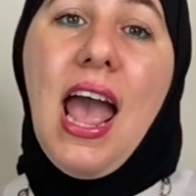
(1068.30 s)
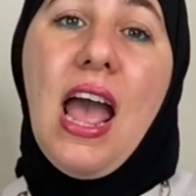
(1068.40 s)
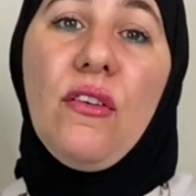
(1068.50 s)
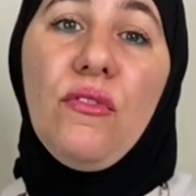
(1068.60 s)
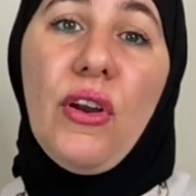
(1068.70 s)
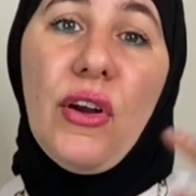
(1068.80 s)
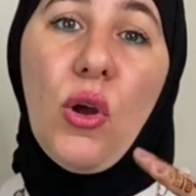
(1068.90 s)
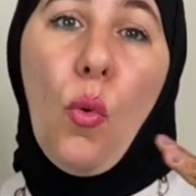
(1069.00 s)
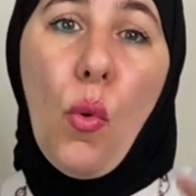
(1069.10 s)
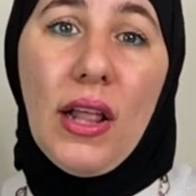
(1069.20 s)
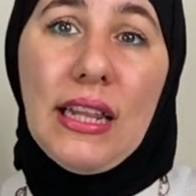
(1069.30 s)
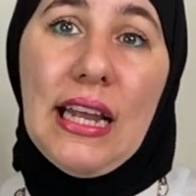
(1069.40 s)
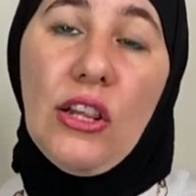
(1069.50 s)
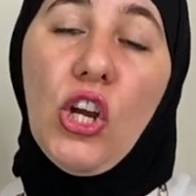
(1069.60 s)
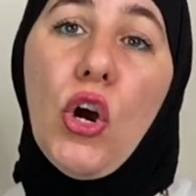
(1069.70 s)
and very oily
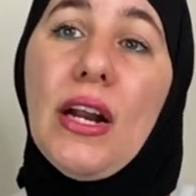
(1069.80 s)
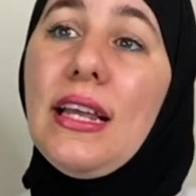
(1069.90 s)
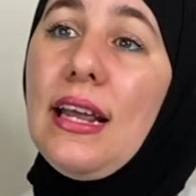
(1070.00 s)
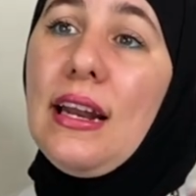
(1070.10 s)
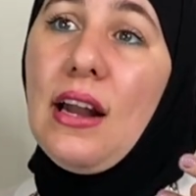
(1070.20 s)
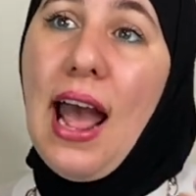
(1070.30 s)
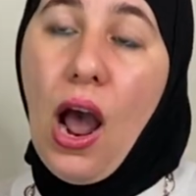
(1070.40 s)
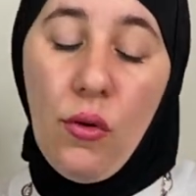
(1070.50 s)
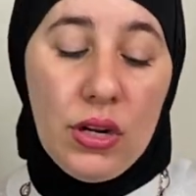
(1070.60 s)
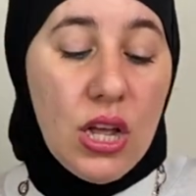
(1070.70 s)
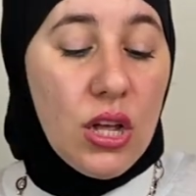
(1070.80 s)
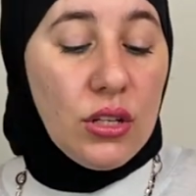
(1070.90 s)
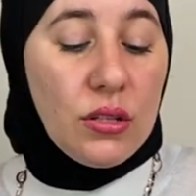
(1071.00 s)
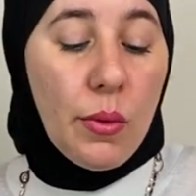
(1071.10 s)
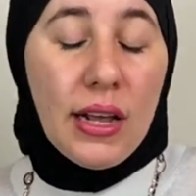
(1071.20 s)
and they couldn't get it out.
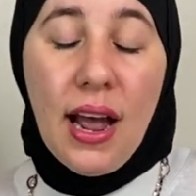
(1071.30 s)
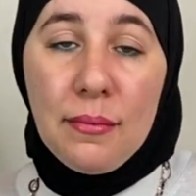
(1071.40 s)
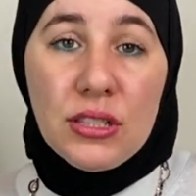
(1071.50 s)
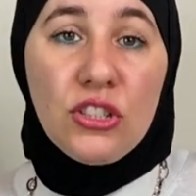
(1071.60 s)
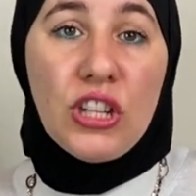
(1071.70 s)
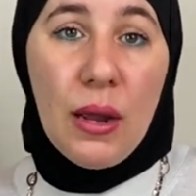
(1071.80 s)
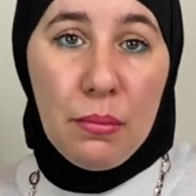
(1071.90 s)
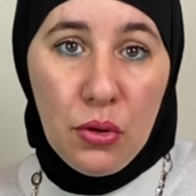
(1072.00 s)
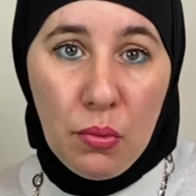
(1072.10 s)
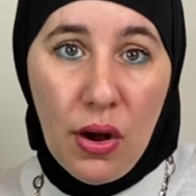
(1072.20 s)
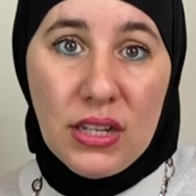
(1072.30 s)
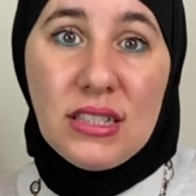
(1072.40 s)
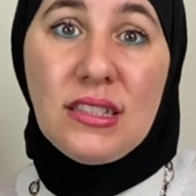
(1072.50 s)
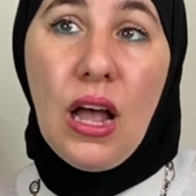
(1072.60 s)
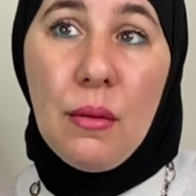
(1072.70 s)
So when it comes to shampoo bars,
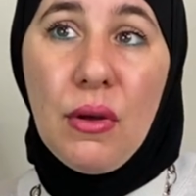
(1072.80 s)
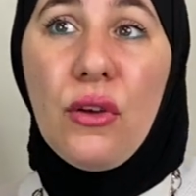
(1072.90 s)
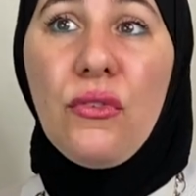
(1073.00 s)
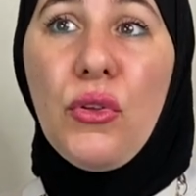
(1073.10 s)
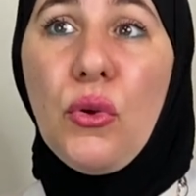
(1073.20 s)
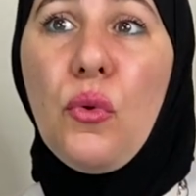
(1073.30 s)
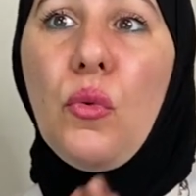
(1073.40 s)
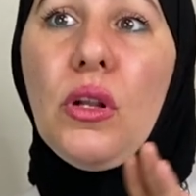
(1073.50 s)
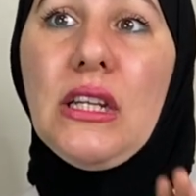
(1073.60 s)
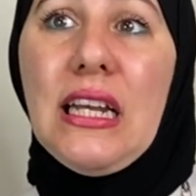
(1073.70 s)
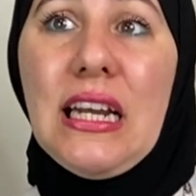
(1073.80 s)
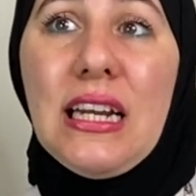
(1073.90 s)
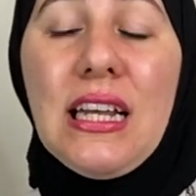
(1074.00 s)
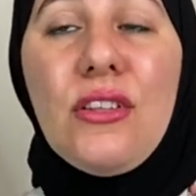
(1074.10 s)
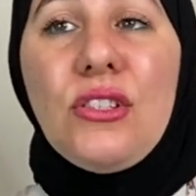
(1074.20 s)
some of you will need
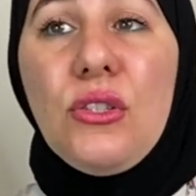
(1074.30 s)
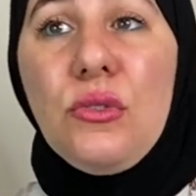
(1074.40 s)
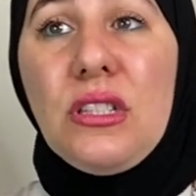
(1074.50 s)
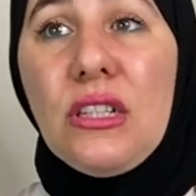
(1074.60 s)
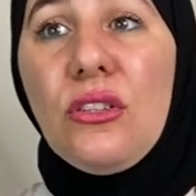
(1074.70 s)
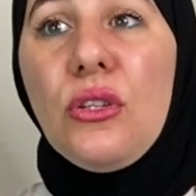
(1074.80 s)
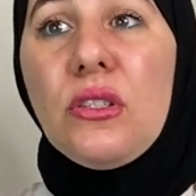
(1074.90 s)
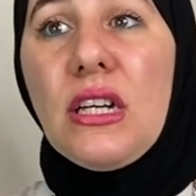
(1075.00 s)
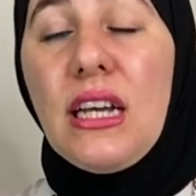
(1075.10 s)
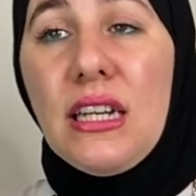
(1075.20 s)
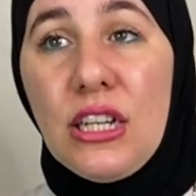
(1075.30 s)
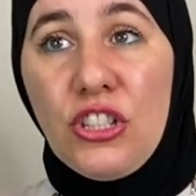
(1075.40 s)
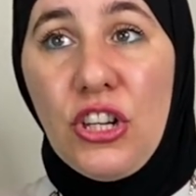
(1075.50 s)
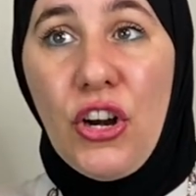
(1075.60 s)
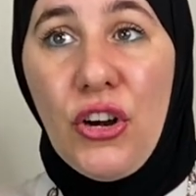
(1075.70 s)
either to still use a
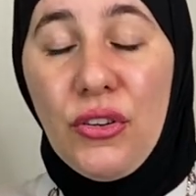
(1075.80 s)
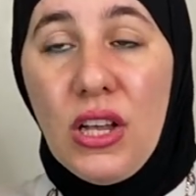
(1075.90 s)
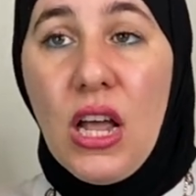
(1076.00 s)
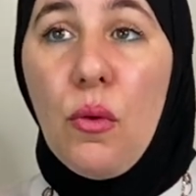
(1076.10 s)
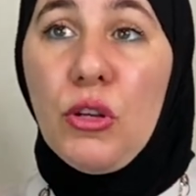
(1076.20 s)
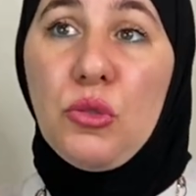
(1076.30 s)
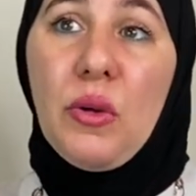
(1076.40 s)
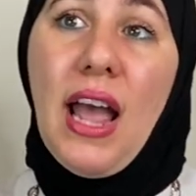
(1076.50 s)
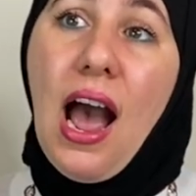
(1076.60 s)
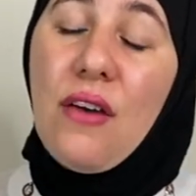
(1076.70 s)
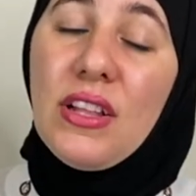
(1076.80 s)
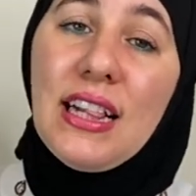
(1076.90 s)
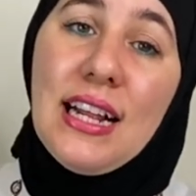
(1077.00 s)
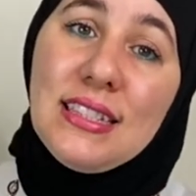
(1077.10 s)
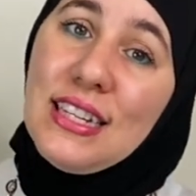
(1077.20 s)
conditioner, which we have the
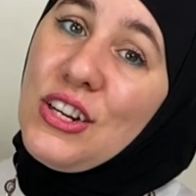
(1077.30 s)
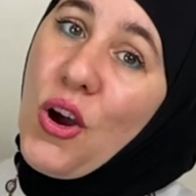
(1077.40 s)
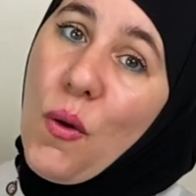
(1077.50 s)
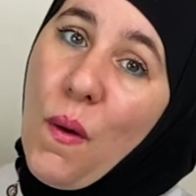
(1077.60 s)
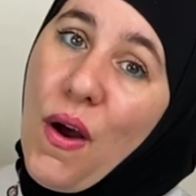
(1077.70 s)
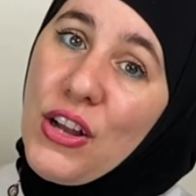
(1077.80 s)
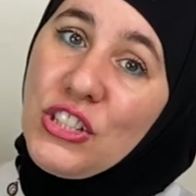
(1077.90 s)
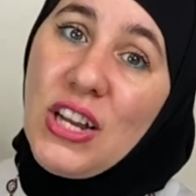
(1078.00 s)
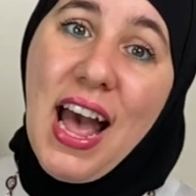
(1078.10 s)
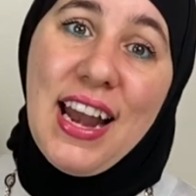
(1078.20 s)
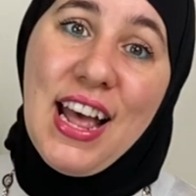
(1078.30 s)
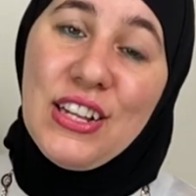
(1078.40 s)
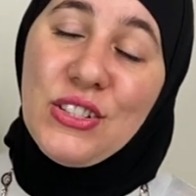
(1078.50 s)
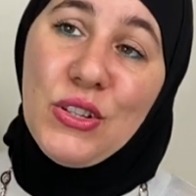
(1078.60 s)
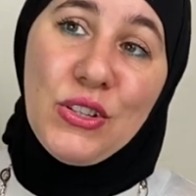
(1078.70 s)
cleansing co-wash at
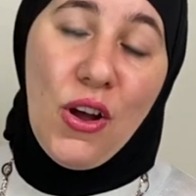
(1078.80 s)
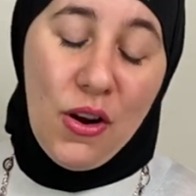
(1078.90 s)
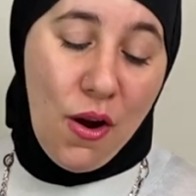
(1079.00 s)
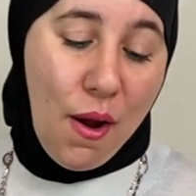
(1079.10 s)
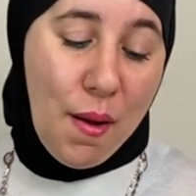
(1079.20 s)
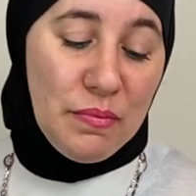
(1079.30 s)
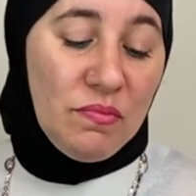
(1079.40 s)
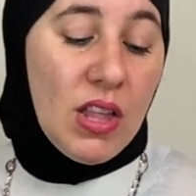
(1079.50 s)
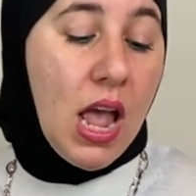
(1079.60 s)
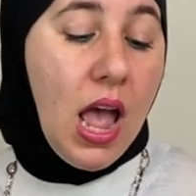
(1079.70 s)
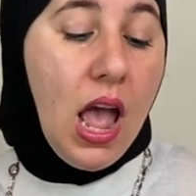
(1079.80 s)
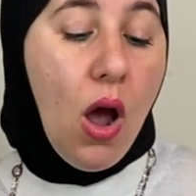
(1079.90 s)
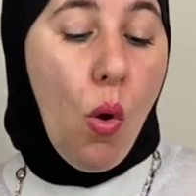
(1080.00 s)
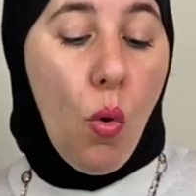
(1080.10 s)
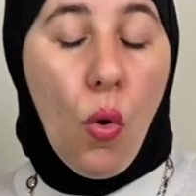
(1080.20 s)
hennasooq.com,
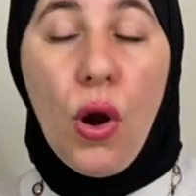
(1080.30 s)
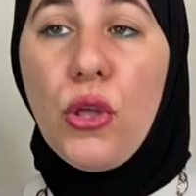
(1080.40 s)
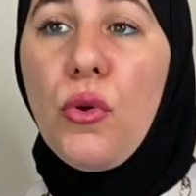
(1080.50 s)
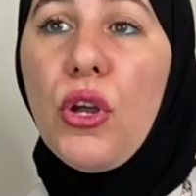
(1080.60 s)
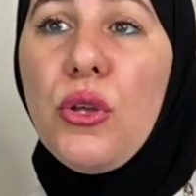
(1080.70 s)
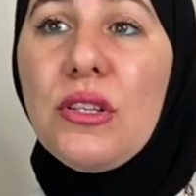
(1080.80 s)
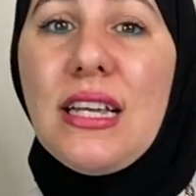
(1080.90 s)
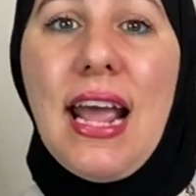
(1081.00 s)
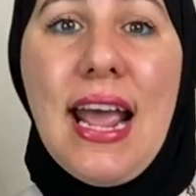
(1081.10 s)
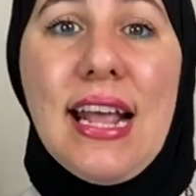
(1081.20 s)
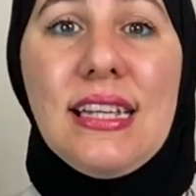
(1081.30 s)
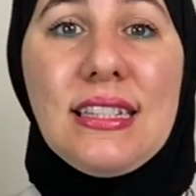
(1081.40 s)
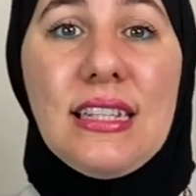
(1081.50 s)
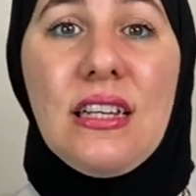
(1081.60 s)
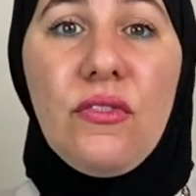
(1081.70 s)
or you can use an
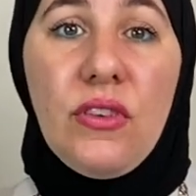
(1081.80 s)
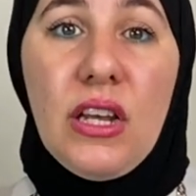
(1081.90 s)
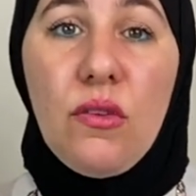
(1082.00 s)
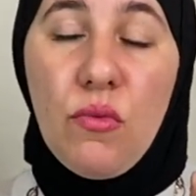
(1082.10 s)
ACV